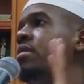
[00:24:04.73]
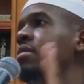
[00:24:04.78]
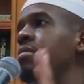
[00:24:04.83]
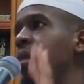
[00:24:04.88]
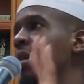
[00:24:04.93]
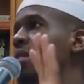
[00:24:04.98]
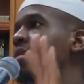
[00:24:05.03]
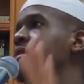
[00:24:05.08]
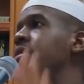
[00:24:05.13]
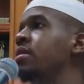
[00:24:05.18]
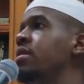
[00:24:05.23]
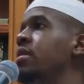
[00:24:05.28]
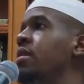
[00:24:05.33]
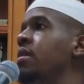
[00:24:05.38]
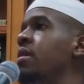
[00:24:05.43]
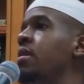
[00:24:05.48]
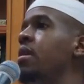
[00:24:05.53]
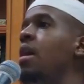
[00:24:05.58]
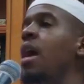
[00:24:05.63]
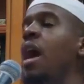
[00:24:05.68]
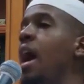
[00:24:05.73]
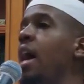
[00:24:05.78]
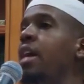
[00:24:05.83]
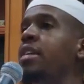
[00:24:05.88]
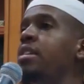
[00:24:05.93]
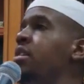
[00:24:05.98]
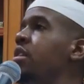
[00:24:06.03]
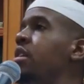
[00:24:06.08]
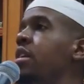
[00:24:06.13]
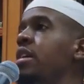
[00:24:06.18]
Must.
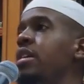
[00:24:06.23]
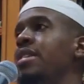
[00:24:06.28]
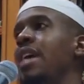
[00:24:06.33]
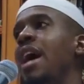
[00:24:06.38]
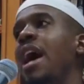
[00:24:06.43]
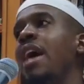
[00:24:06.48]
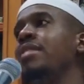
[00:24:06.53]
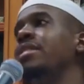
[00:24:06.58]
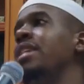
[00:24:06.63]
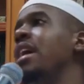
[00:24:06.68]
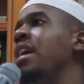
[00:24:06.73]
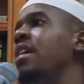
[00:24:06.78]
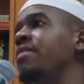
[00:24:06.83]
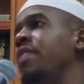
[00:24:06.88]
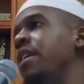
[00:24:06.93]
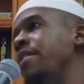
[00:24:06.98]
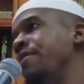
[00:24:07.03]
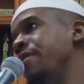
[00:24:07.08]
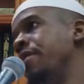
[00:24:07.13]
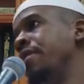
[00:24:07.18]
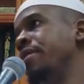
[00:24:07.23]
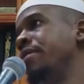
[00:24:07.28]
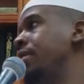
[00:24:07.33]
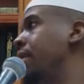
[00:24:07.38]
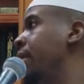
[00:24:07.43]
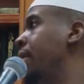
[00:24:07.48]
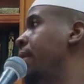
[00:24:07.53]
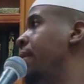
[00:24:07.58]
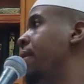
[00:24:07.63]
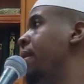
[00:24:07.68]
Hajj is outside of that fard.
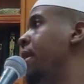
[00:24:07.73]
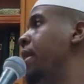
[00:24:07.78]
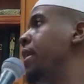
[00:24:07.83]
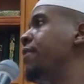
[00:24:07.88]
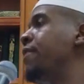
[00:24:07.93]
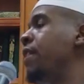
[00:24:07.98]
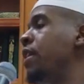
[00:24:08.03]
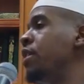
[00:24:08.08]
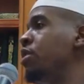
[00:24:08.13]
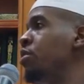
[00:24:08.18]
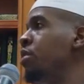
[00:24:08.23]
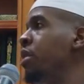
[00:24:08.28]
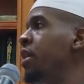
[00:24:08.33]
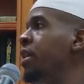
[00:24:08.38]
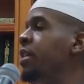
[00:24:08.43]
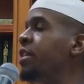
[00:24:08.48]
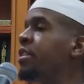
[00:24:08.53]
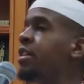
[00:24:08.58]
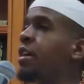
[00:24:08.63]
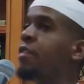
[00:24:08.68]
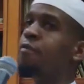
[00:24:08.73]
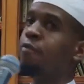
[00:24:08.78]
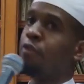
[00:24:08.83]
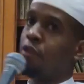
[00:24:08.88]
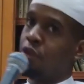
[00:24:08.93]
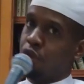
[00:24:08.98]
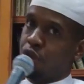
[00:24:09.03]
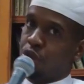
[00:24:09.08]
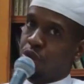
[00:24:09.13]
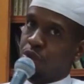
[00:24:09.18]
And if I do it, then it's a
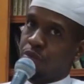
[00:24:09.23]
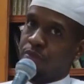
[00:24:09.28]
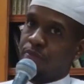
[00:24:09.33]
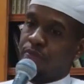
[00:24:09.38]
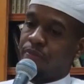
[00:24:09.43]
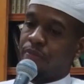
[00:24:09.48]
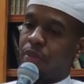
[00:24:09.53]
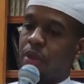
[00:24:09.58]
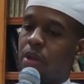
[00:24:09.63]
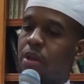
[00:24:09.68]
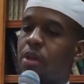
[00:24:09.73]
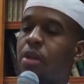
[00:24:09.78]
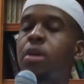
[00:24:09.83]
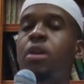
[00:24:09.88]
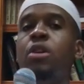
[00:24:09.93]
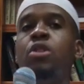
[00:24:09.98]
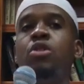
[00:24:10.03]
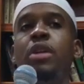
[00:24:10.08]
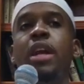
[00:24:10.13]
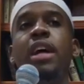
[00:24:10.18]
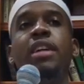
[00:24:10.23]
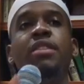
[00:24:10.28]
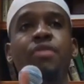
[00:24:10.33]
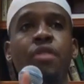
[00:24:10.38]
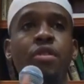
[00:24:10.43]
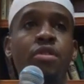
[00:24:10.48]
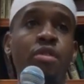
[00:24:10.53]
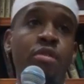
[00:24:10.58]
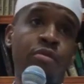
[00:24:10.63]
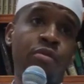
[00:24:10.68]
virtue. So that's
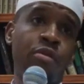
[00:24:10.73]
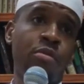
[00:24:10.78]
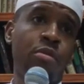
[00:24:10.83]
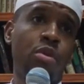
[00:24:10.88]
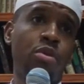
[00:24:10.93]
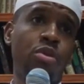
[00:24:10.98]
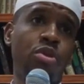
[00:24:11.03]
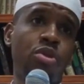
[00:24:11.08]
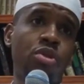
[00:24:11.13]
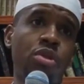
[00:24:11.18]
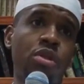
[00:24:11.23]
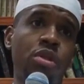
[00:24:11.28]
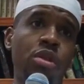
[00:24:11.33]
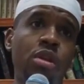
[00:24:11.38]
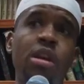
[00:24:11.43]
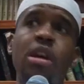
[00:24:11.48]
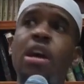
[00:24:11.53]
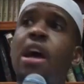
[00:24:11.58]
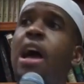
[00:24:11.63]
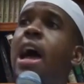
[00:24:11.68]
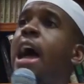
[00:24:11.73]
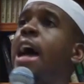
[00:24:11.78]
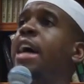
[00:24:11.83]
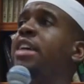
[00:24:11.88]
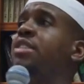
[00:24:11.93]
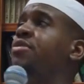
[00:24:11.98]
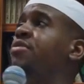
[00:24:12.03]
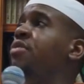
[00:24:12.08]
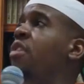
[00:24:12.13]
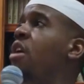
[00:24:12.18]
first and foremost.
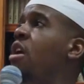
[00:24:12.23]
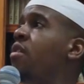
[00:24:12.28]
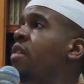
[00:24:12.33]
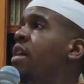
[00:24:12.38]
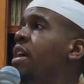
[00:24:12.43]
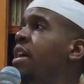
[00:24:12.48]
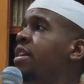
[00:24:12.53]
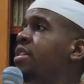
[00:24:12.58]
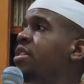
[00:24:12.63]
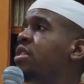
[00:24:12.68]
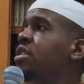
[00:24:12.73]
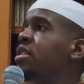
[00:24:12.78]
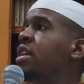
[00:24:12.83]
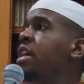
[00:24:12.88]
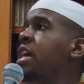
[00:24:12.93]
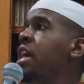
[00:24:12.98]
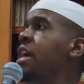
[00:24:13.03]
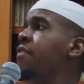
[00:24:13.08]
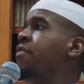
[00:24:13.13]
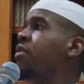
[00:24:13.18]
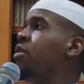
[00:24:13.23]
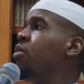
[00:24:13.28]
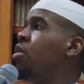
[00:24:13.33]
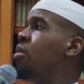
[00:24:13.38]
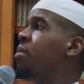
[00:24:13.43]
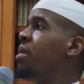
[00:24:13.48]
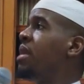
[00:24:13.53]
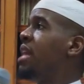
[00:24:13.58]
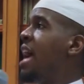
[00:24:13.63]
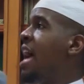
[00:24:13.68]
As far as if the
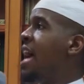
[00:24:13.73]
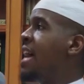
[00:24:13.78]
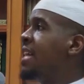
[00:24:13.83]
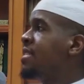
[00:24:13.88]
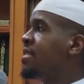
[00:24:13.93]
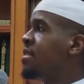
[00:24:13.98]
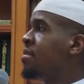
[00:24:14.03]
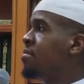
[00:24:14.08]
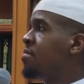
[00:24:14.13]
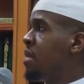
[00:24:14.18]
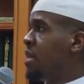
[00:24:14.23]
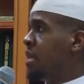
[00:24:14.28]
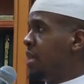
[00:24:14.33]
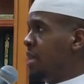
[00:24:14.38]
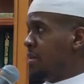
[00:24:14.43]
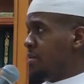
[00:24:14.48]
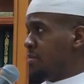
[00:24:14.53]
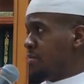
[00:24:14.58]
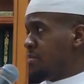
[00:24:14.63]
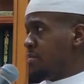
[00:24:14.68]
woman has the money,